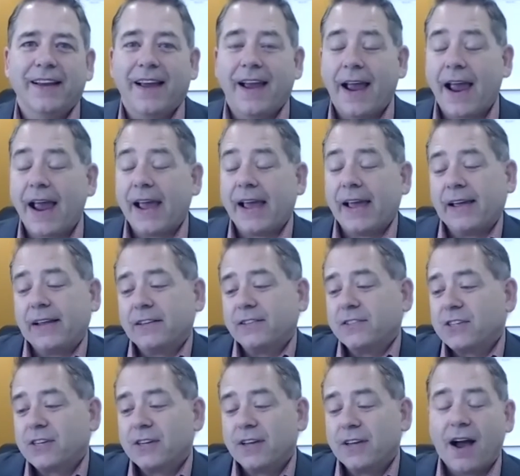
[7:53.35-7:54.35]

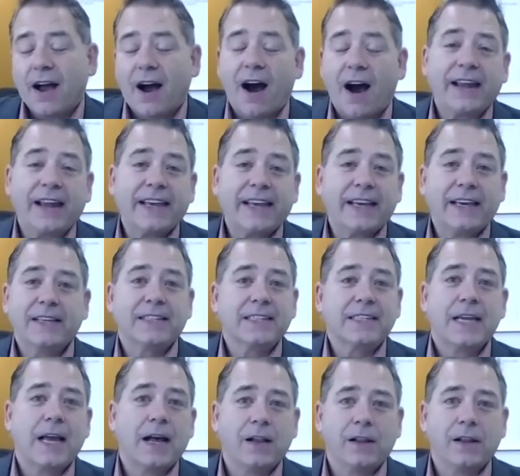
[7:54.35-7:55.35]
And I can
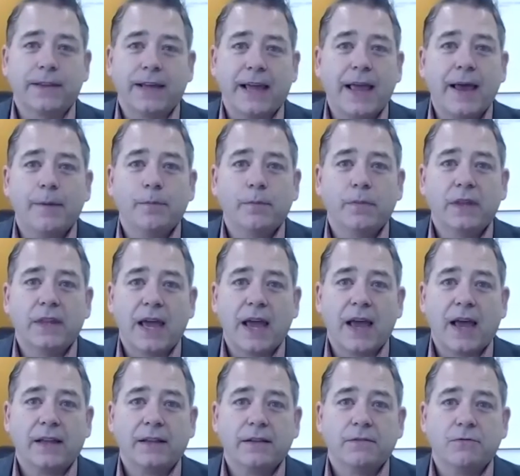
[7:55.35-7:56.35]
tell them
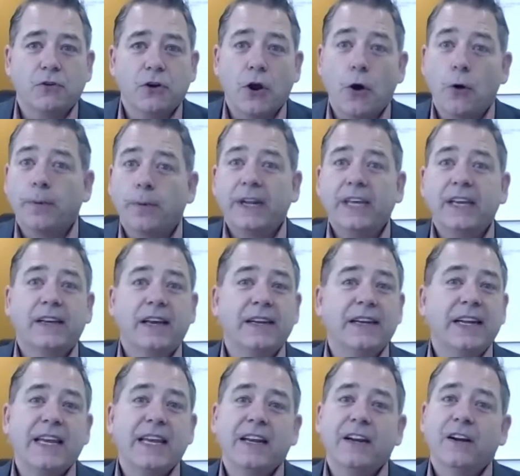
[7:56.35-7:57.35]
that nobody can
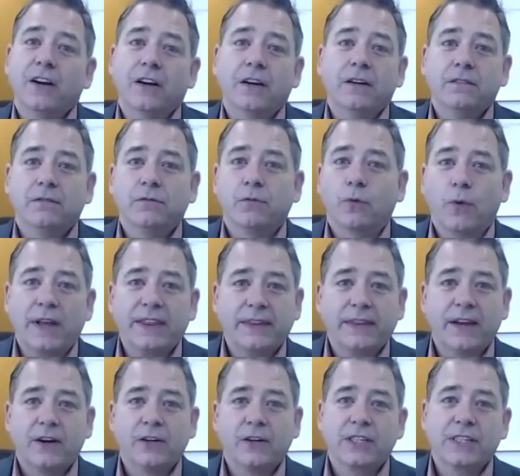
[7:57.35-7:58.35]
hear what
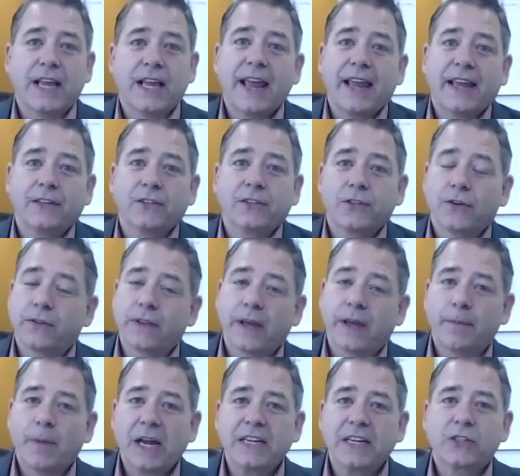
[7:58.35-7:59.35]
they're saying, so they
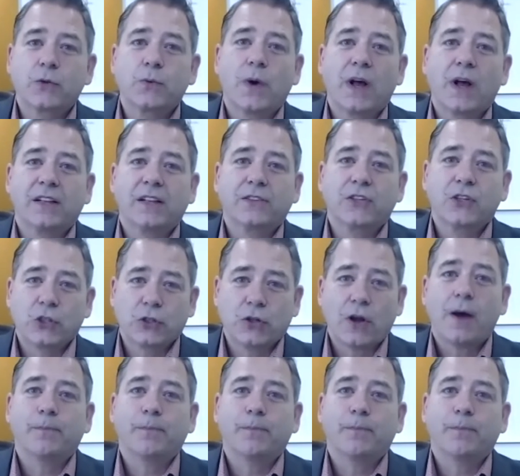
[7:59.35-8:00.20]
might as well stop